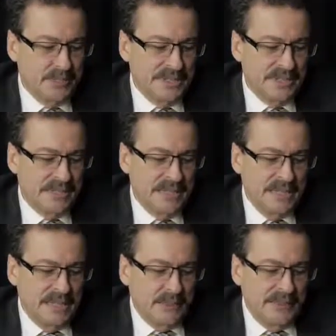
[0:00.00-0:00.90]
We are
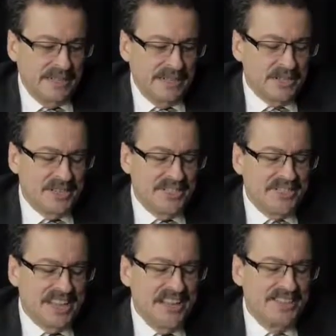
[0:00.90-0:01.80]
actually
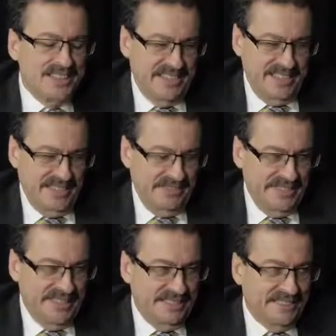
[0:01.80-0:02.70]
changing the
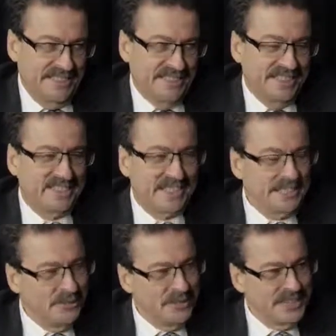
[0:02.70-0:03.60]
elevator. This
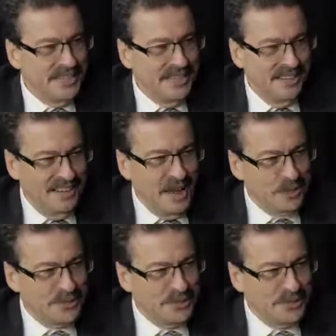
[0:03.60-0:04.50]
technology
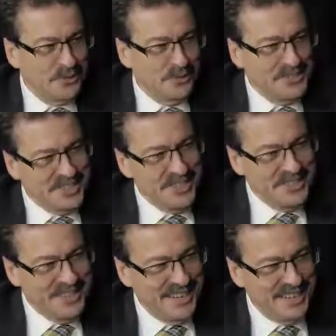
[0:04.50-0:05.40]
allows us to
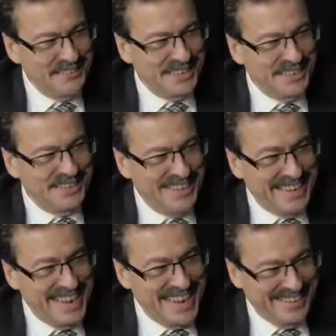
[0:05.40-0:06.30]
change the elevator
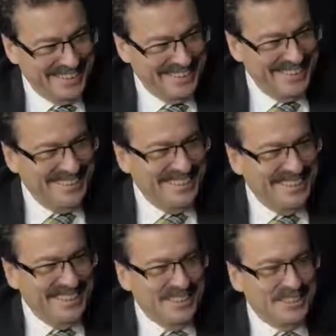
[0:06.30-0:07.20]
again
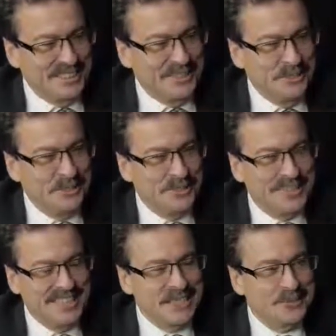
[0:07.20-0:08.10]
and do
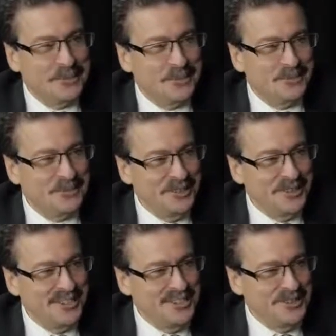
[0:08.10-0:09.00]
things which you could
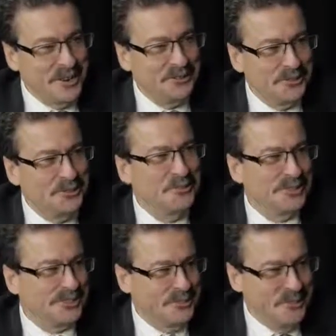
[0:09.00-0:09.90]
earlier not do
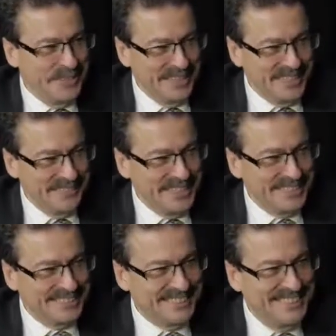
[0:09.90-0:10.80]
with a normal
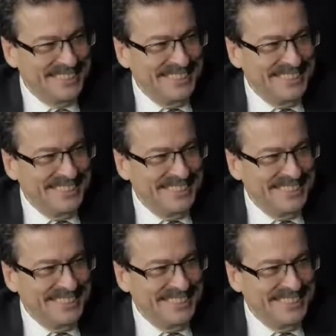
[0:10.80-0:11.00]
elevator.